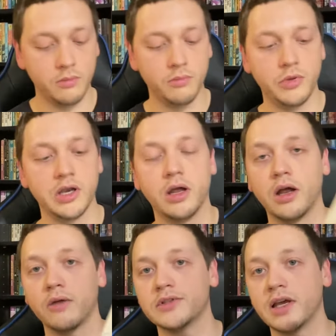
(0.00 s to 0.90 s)
But I
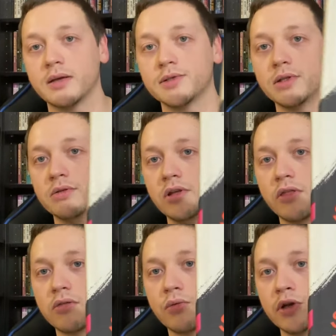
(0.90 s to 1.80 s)
was absolutely
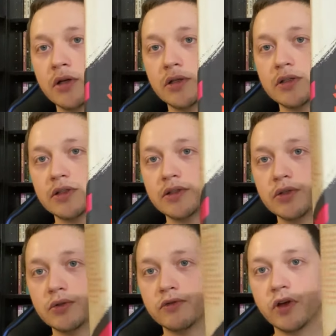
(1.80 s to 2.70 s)
thrilled
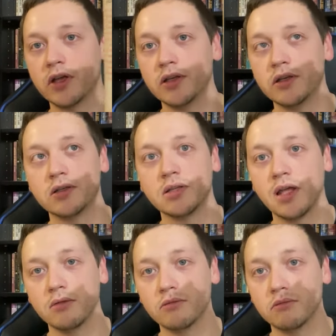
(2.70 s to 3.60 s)
to find,
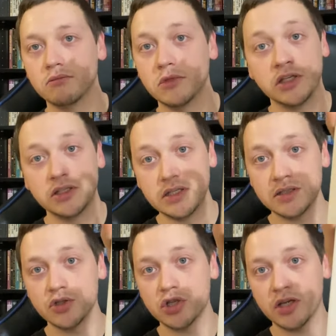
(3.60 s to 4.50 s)
in decent
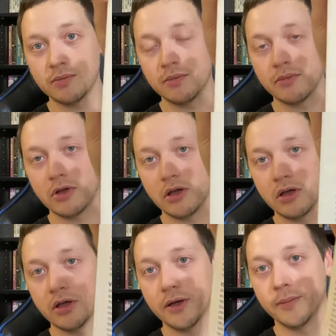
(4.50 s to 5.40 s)
shape,
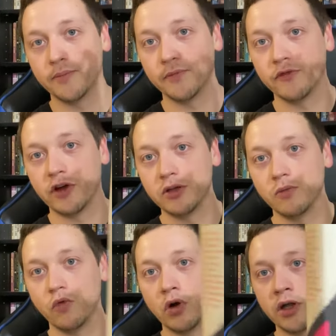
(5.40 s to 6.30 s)
volume
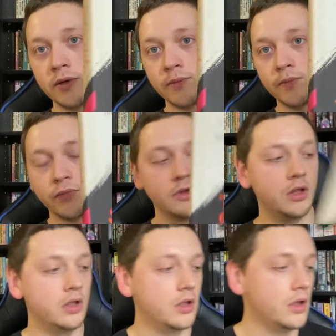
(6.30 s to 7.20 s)
1.
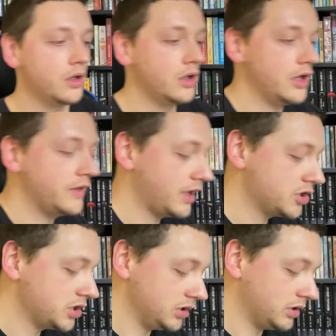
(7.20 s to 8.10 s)
And they
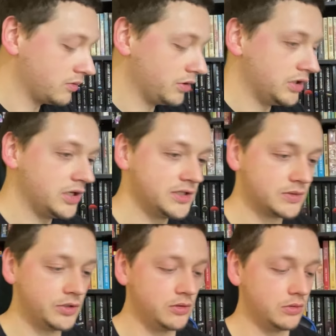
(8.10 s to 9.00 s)
actually look really nice when
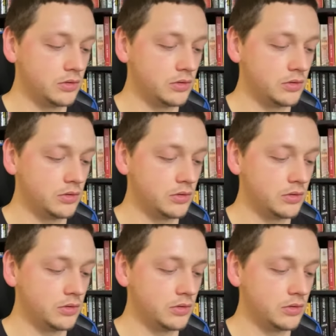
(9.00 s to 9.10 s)
you